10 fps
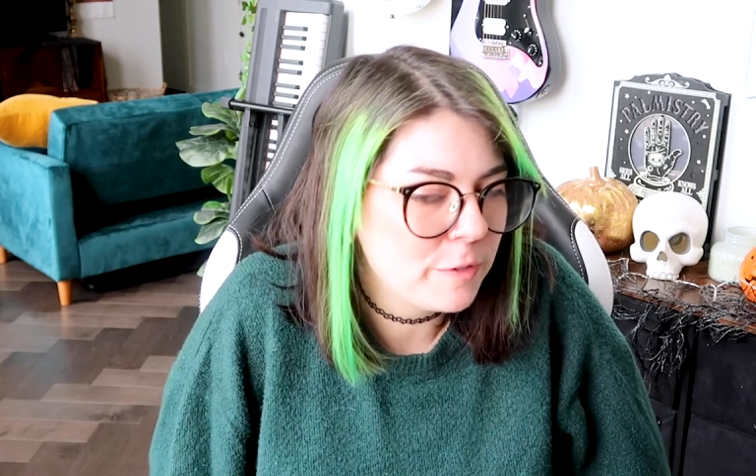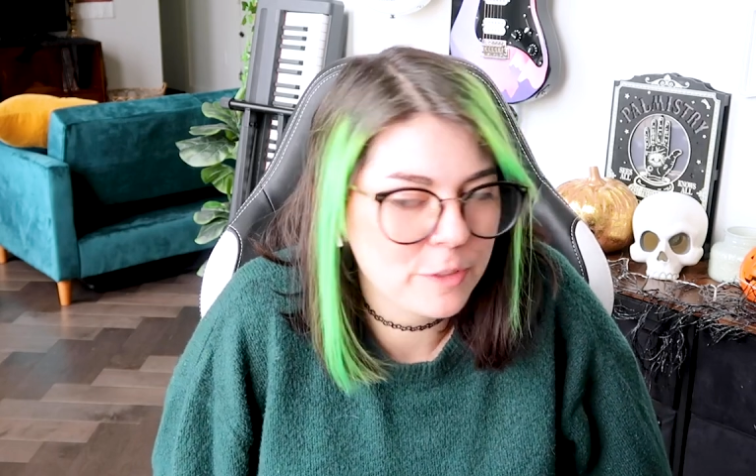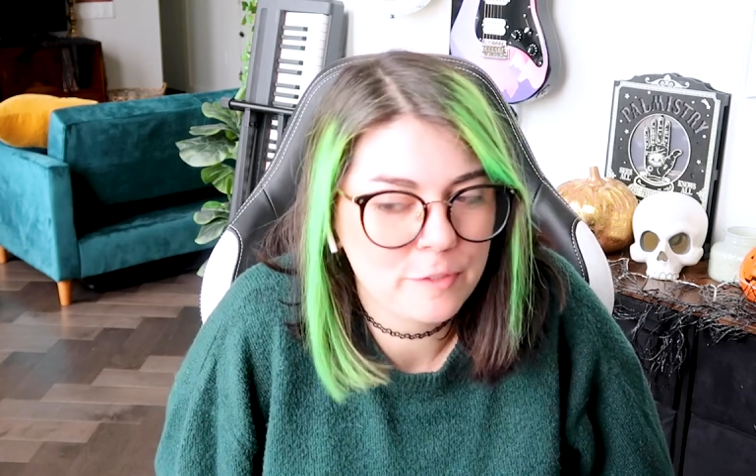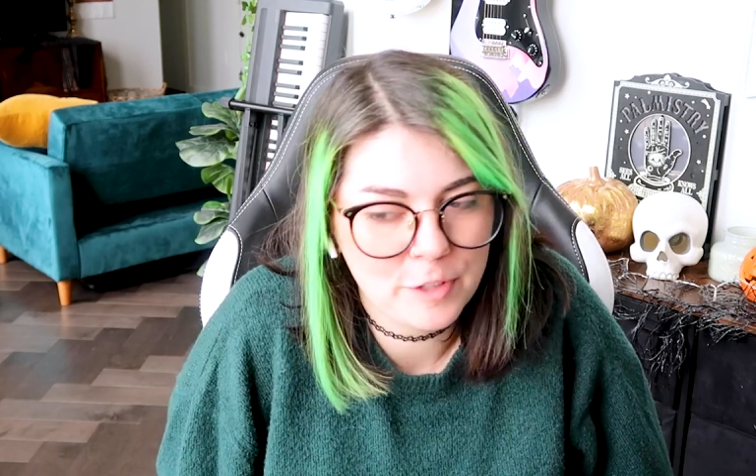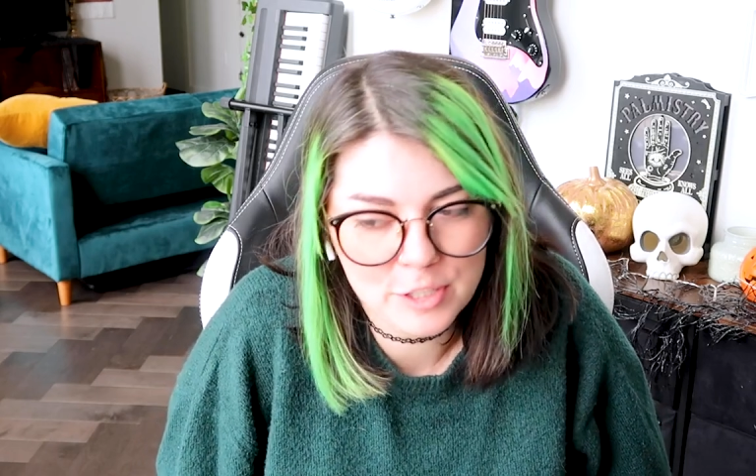
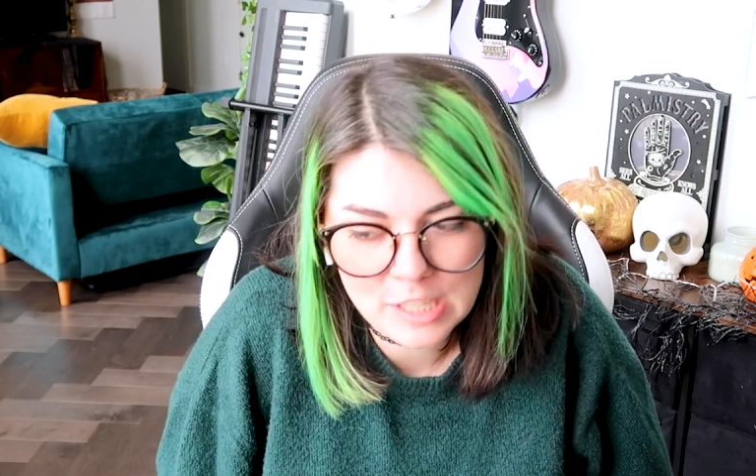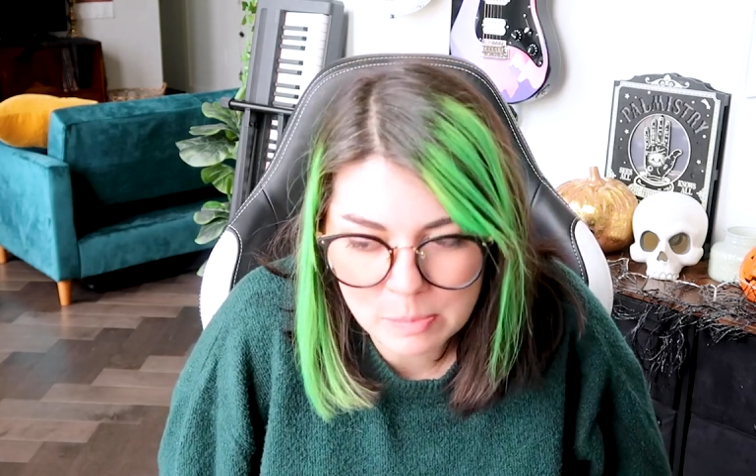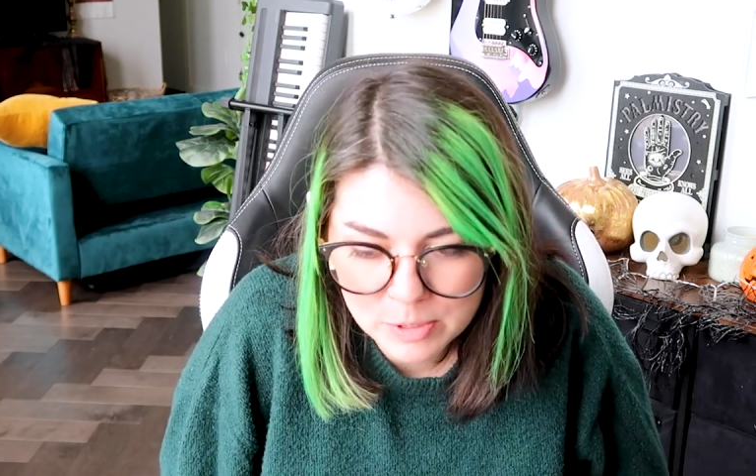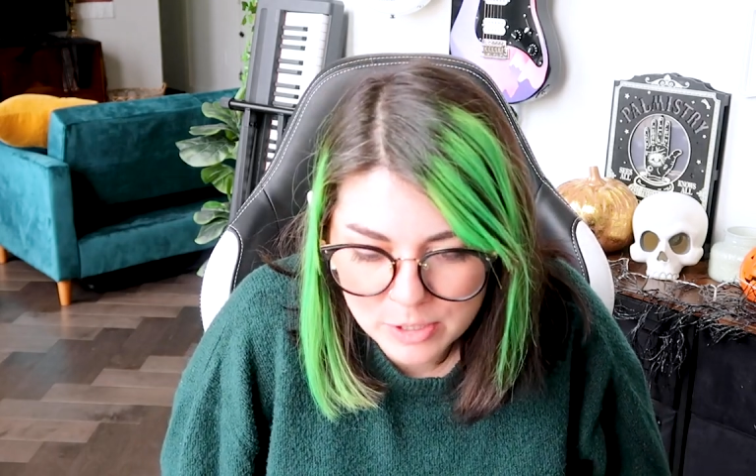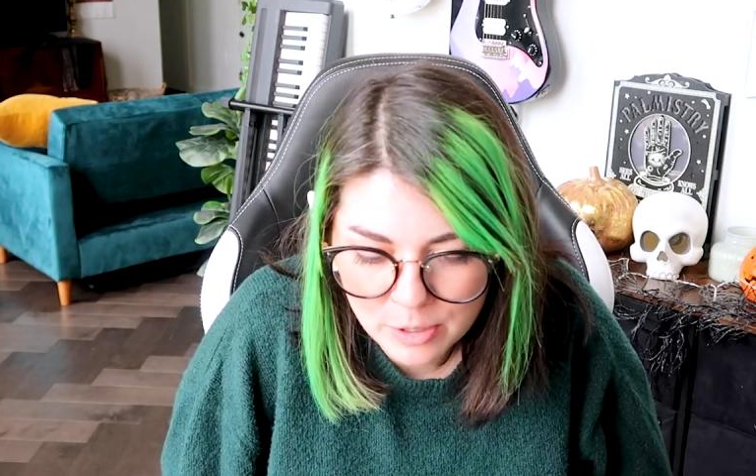for the first
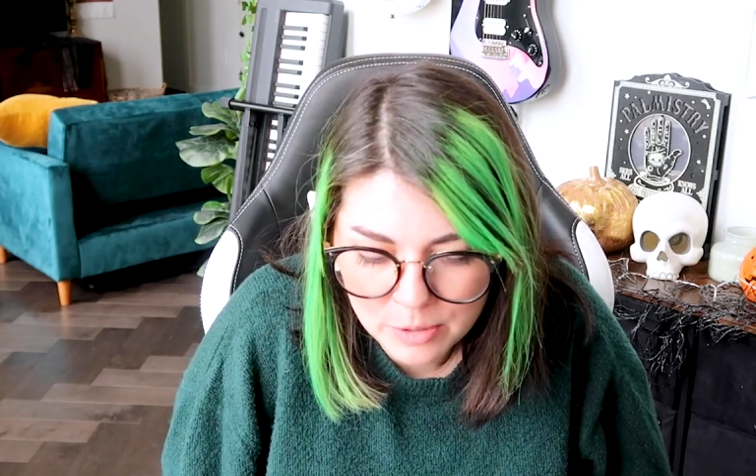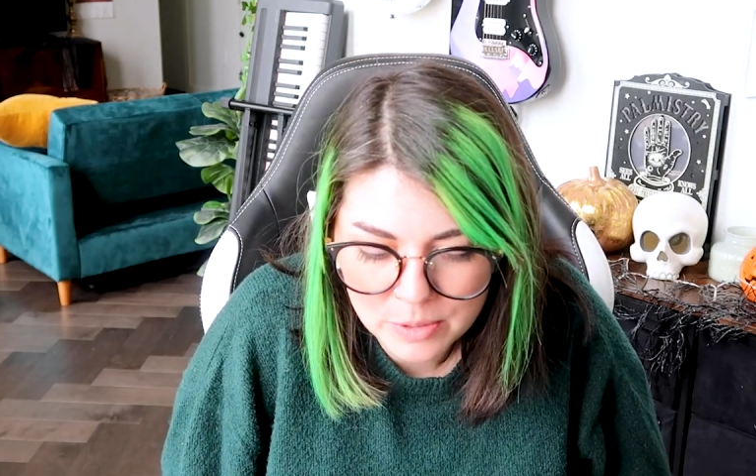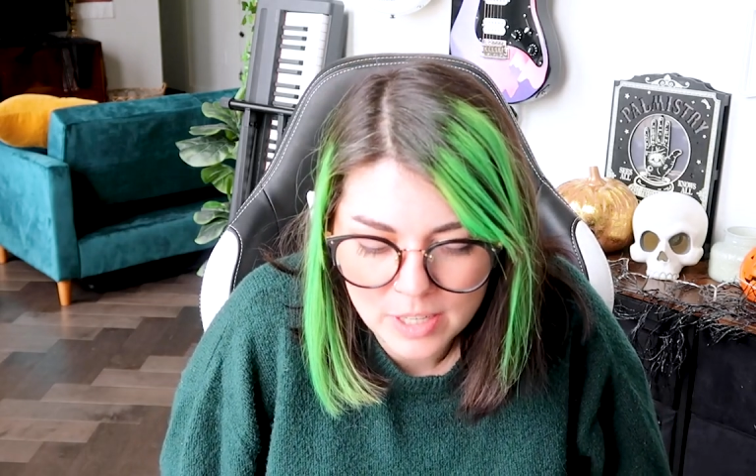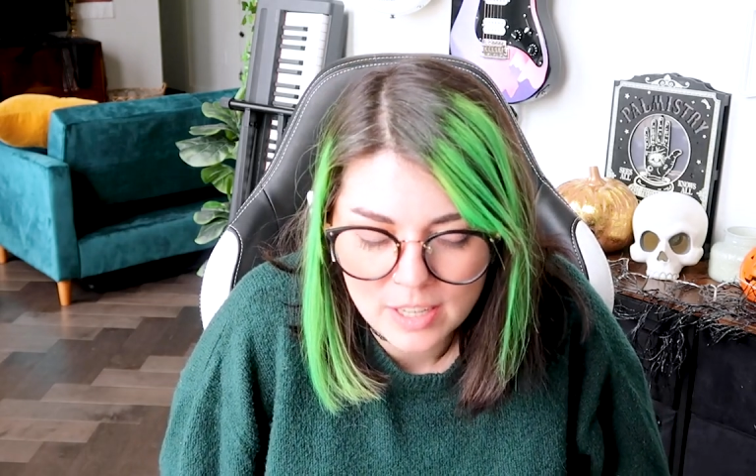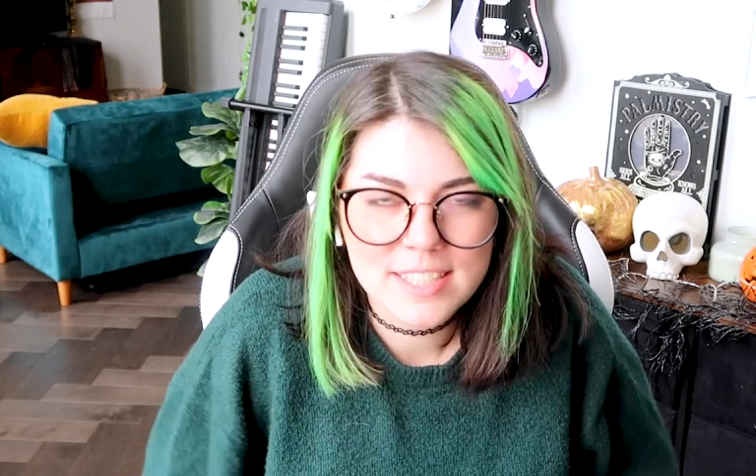
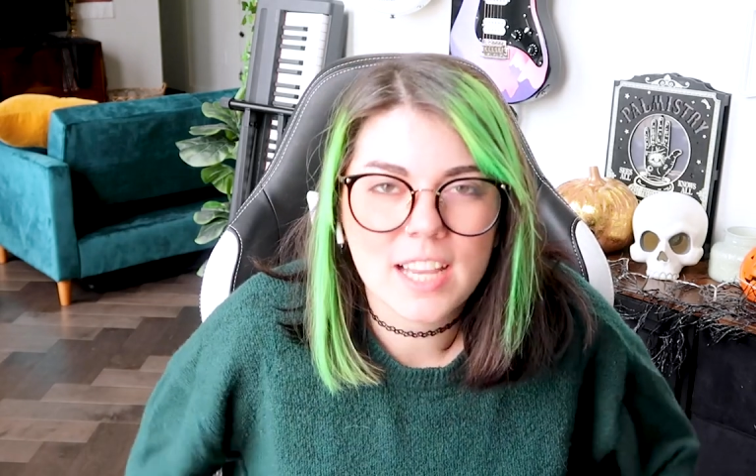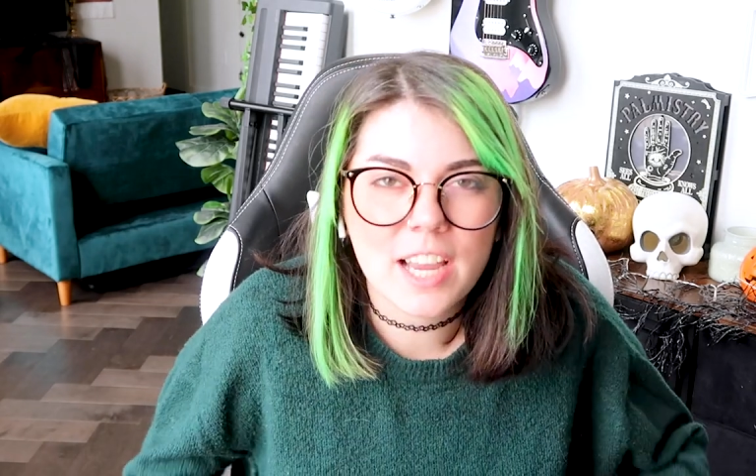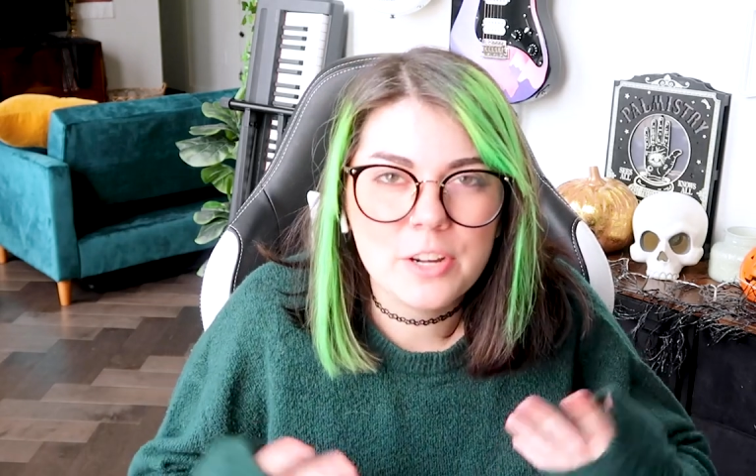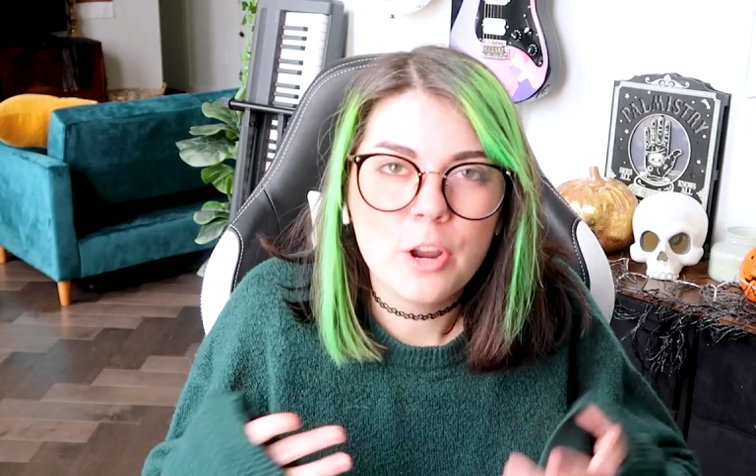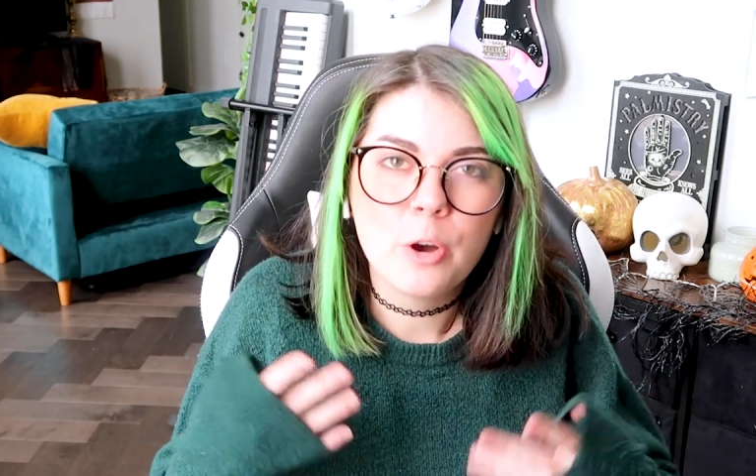episode because like
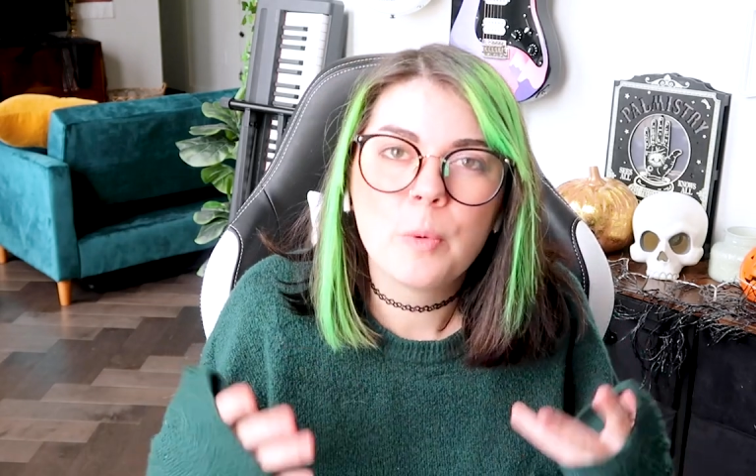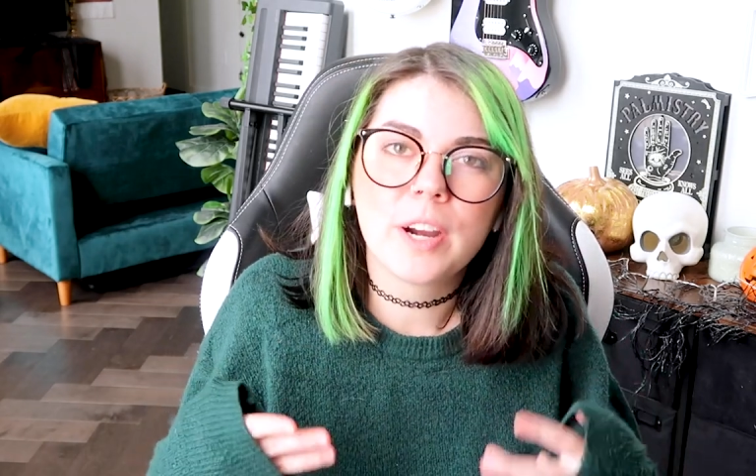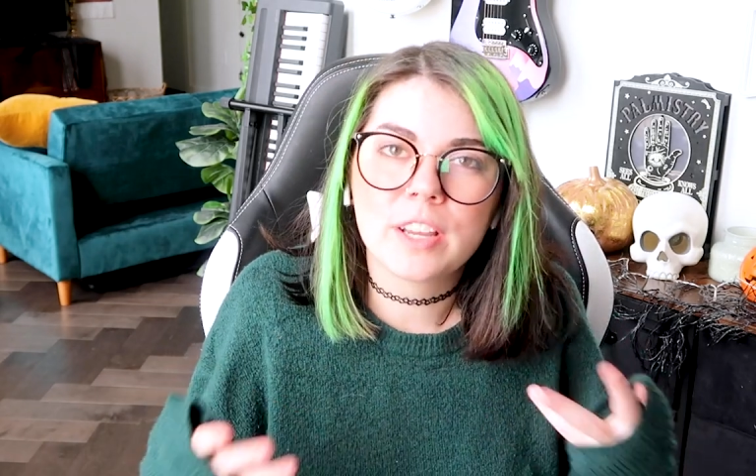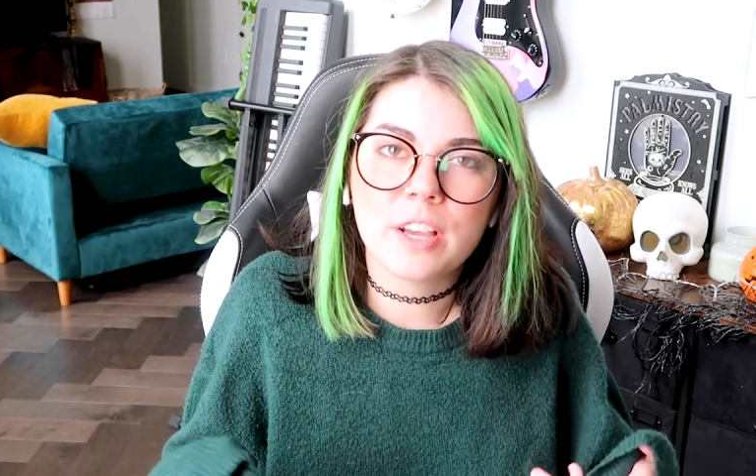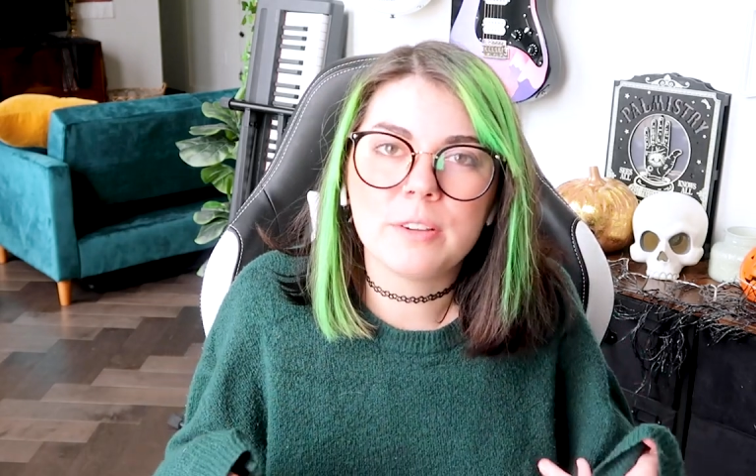I know
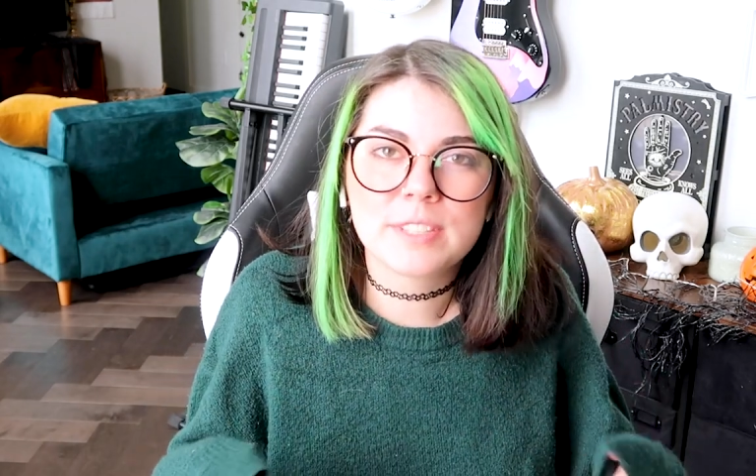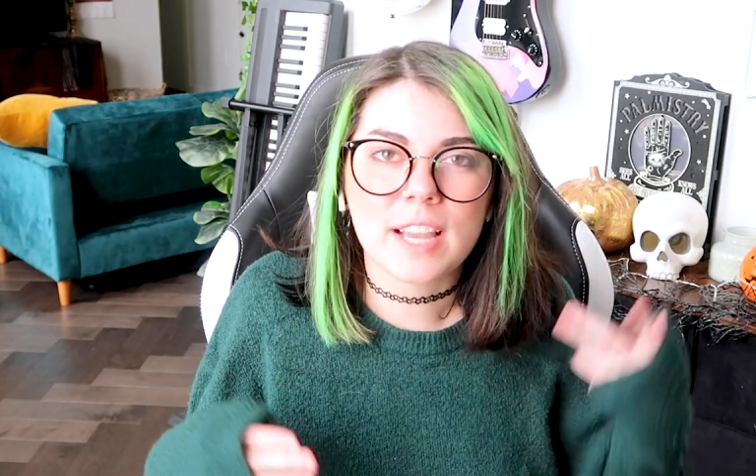where it goes,